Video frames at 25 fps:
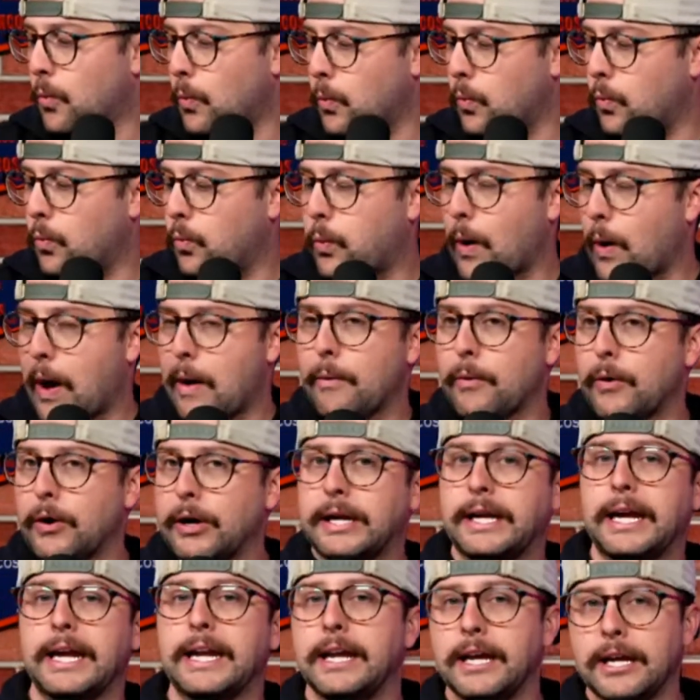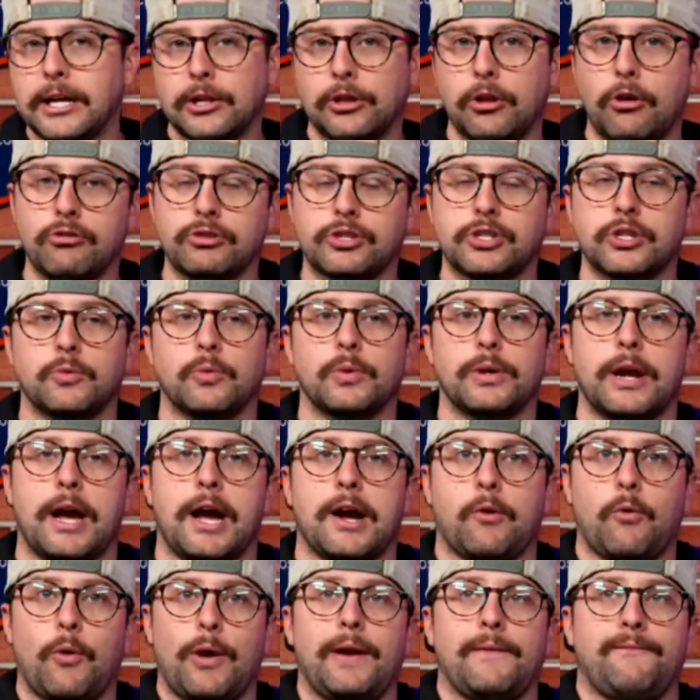while we're getting closer, we're not
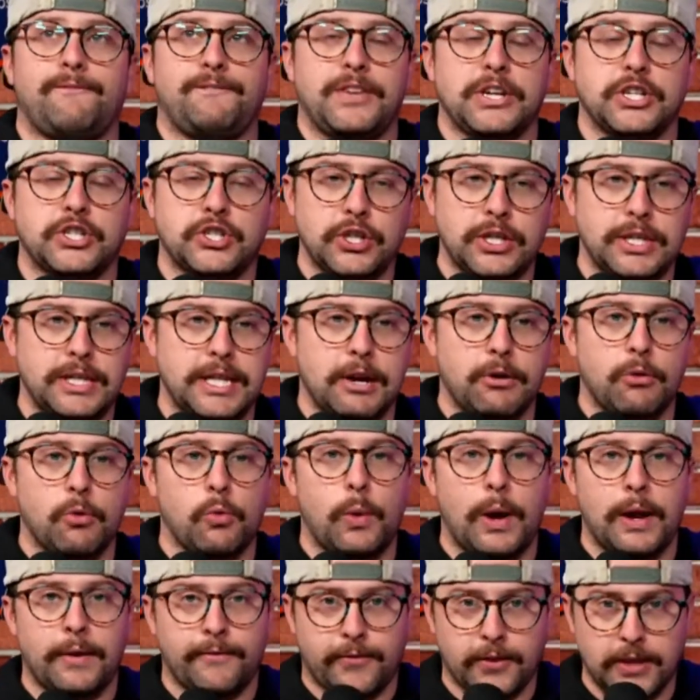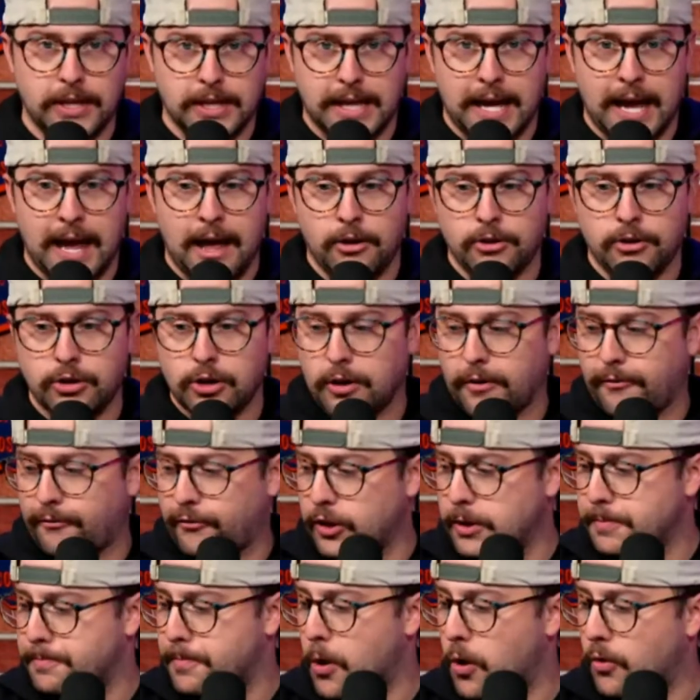quite officially there. We're waiting for the calendar to
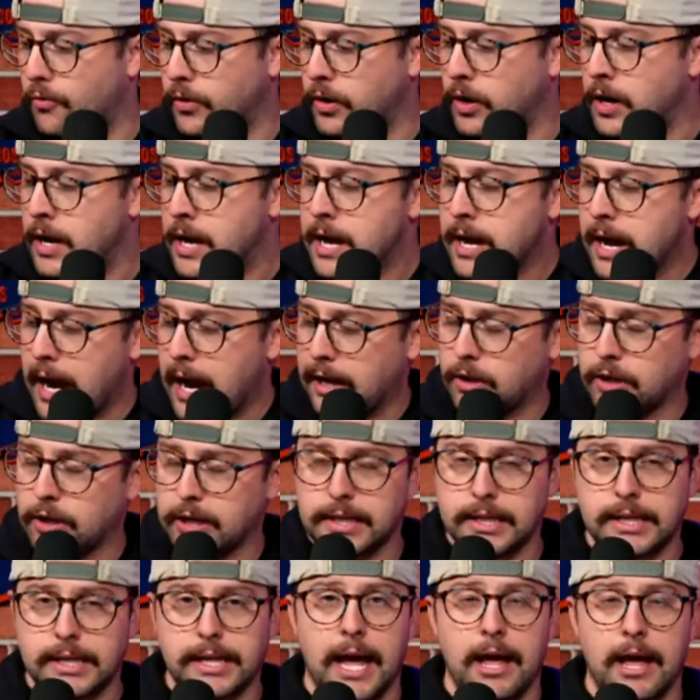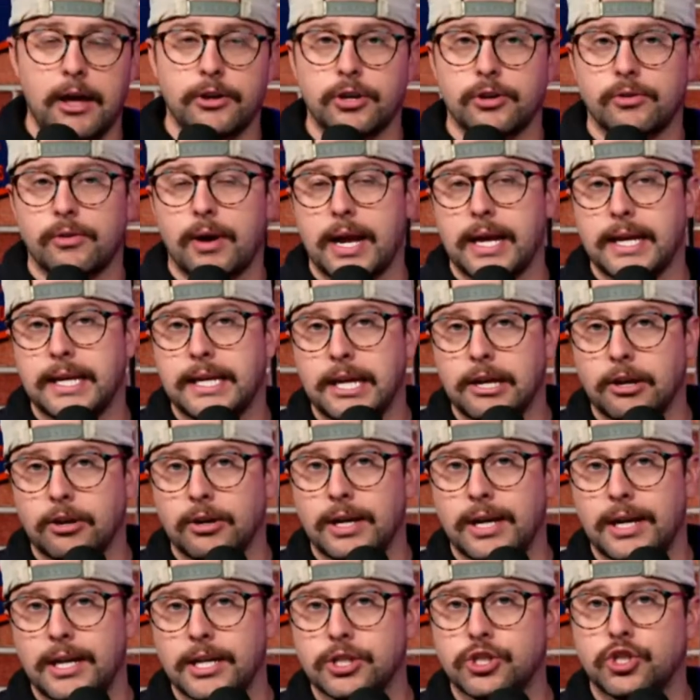flip over. I look at the calendar right here, and
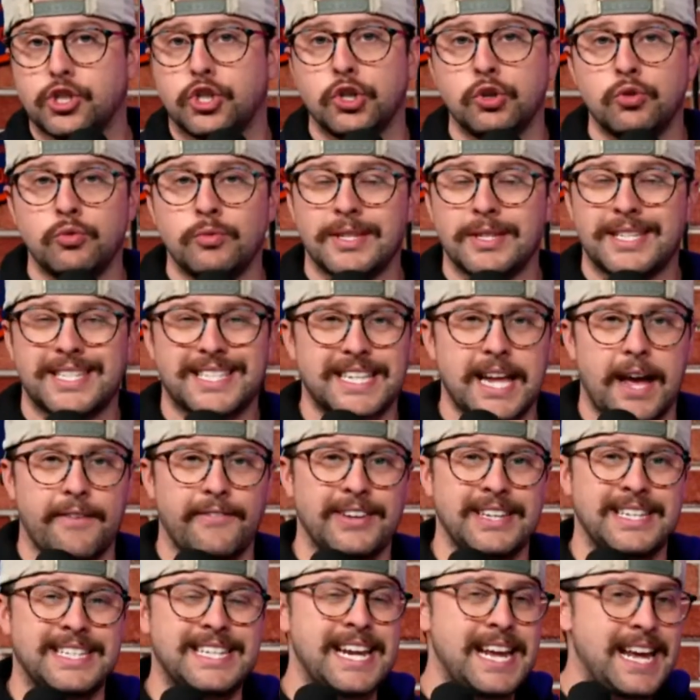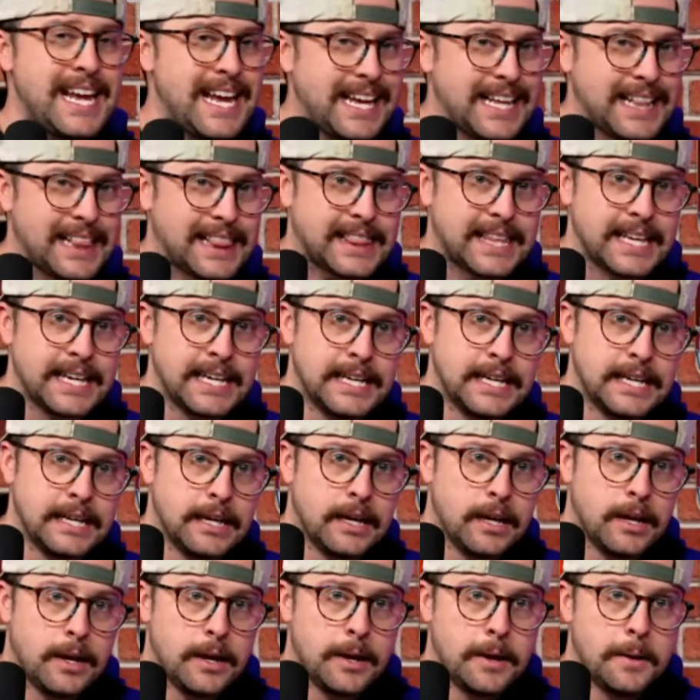it is June 17th.
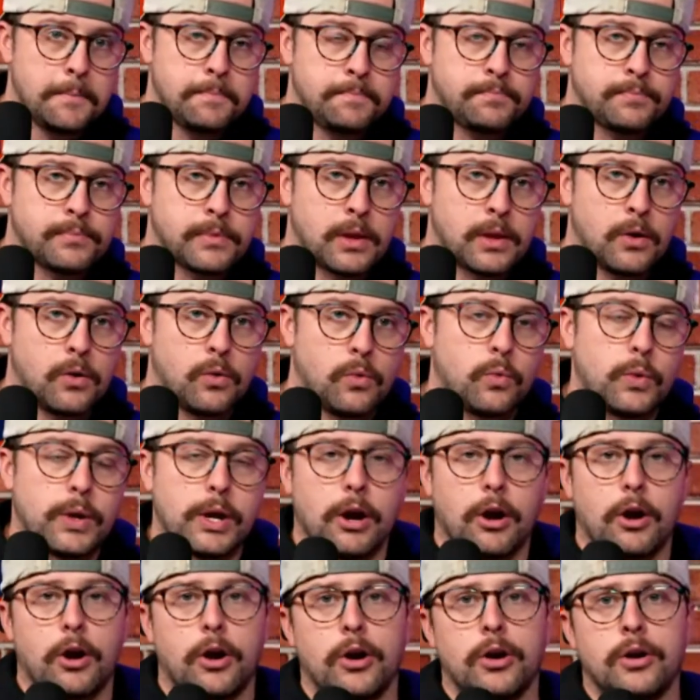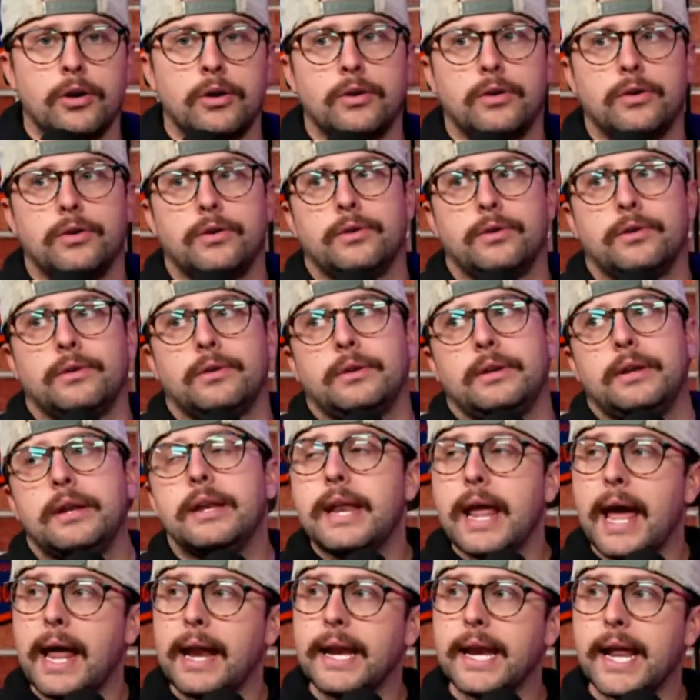We are
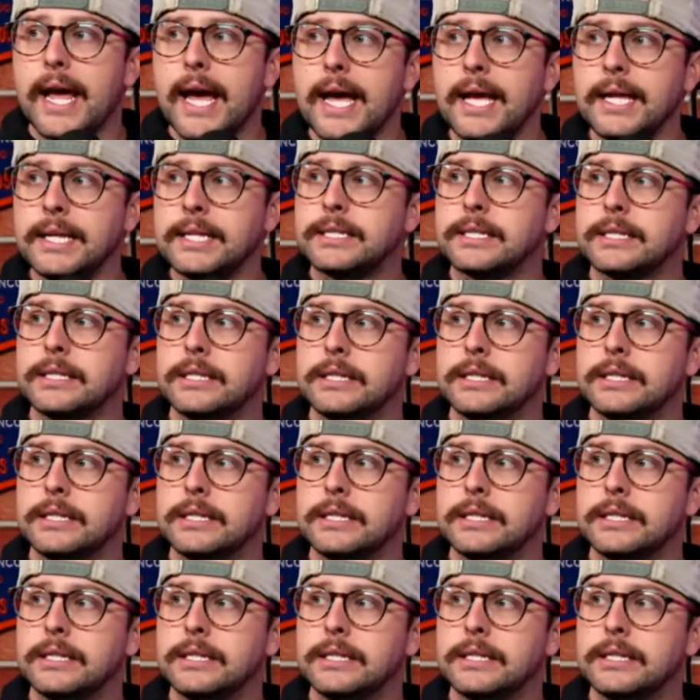10 days?